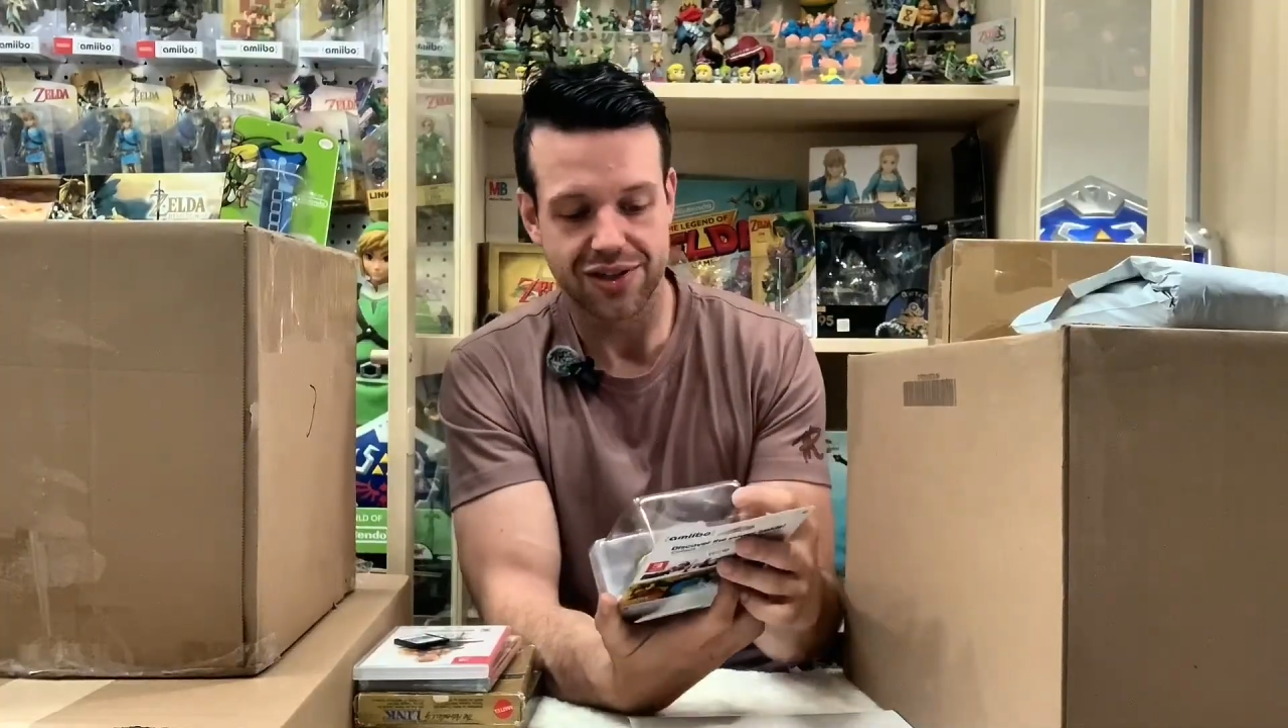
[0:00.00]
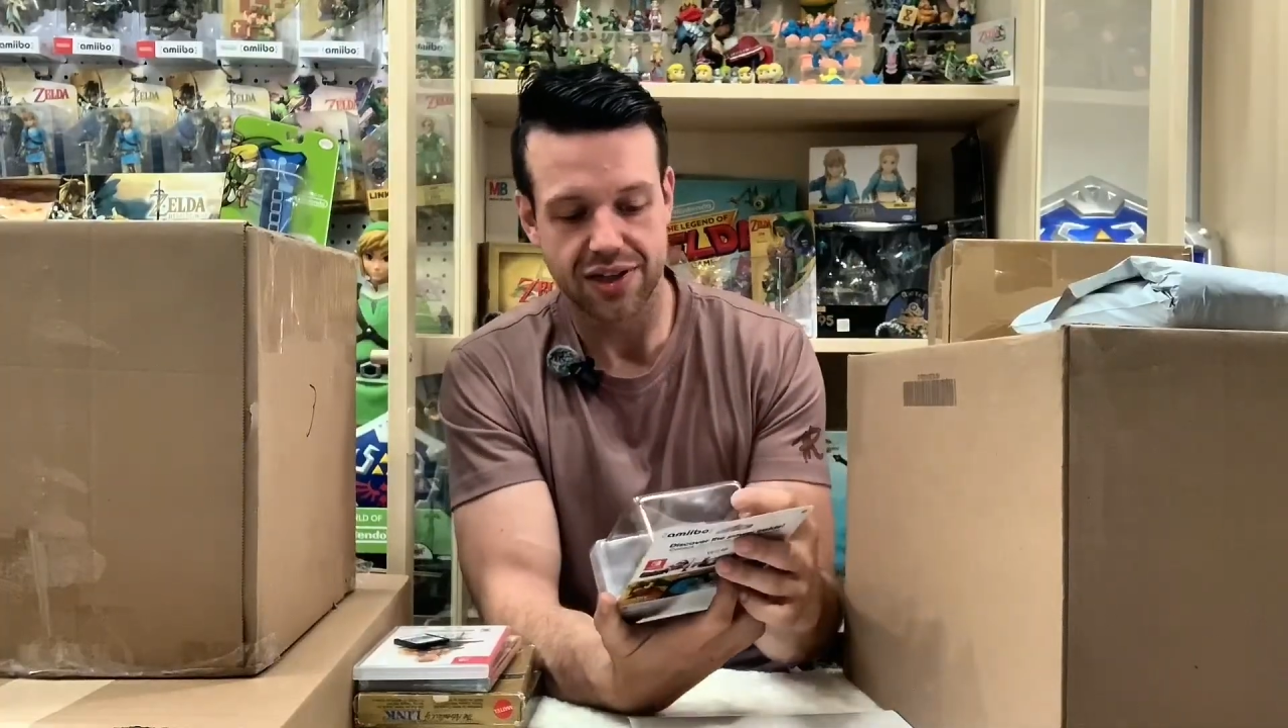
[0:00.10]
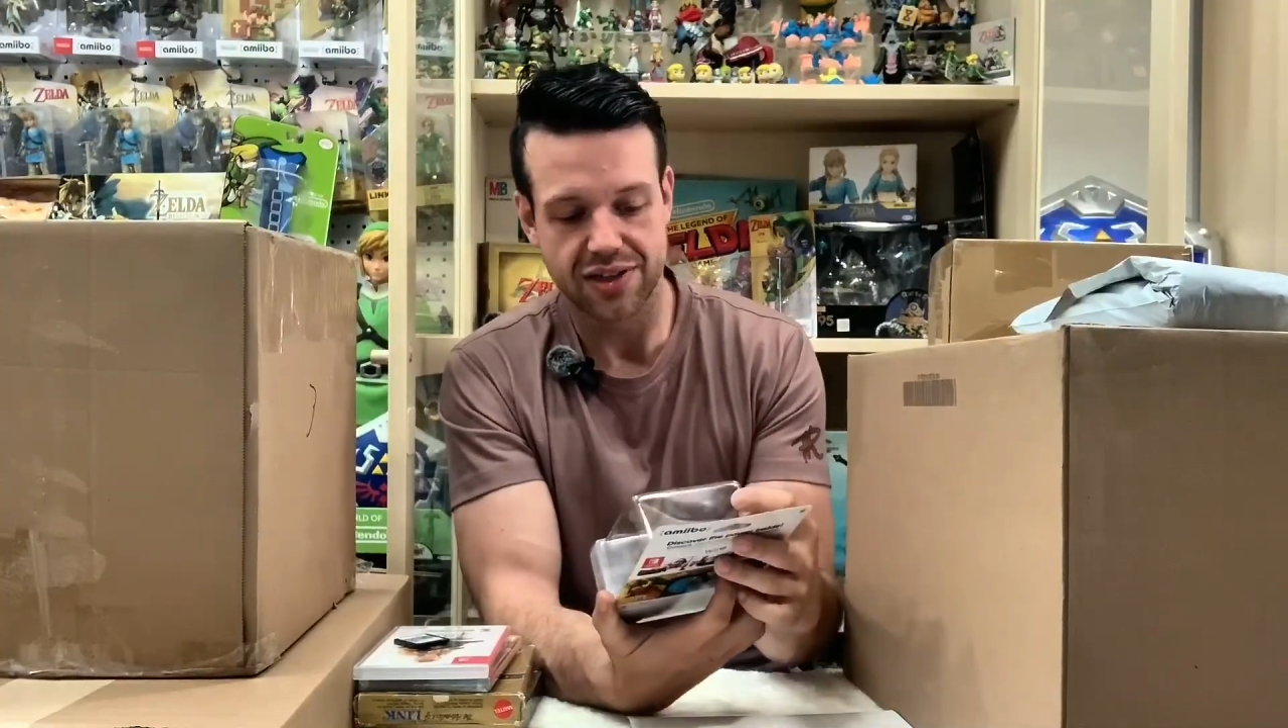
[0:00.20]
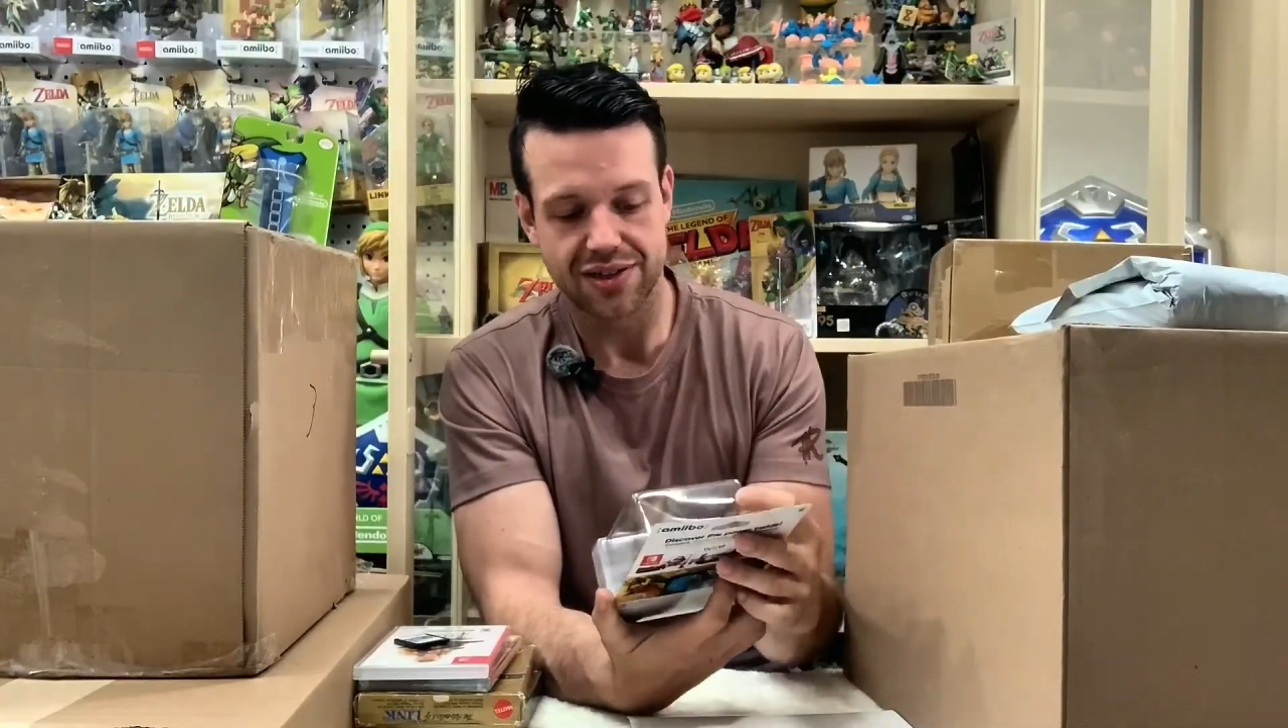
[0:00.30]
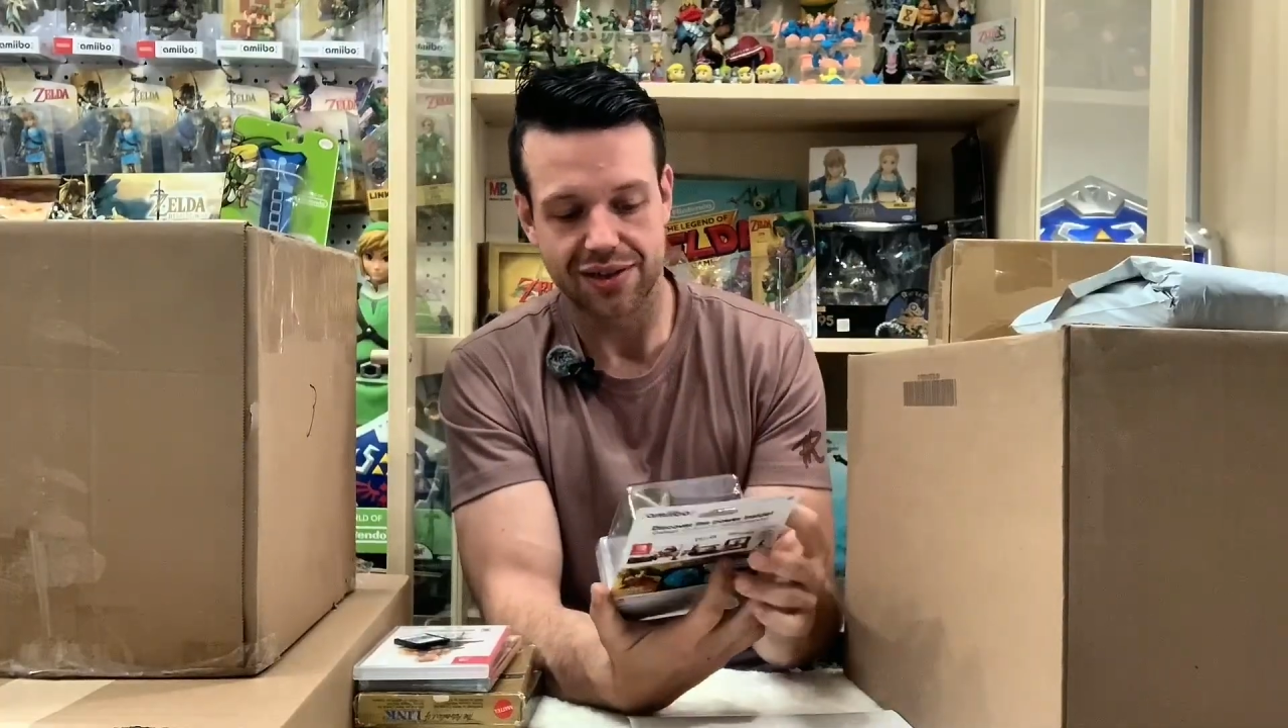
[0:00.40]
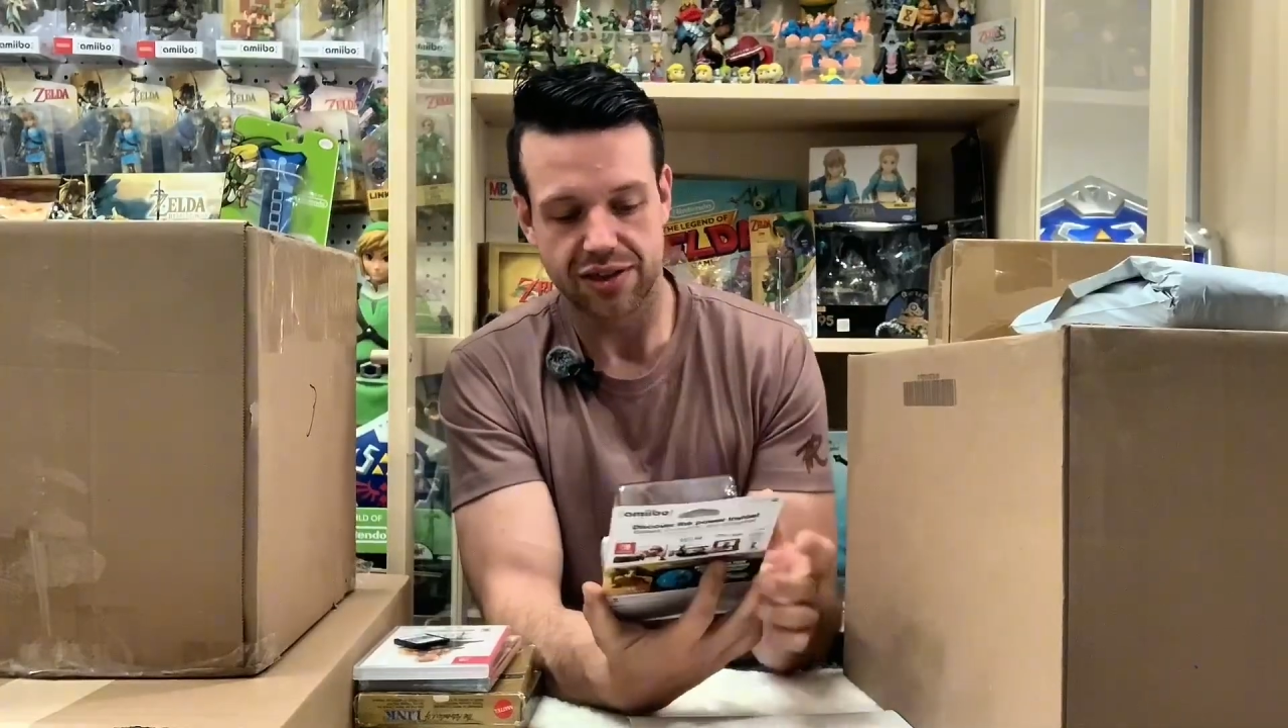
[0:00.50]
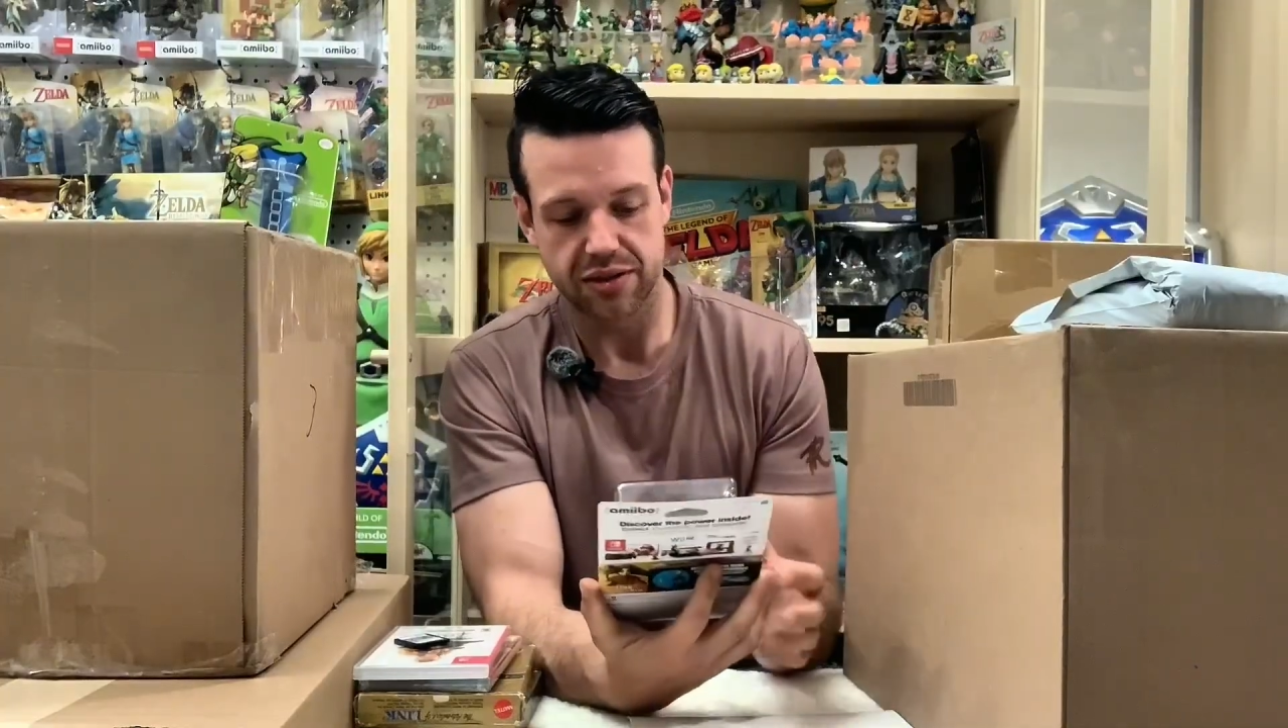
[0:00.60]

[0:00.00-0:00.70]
it's a little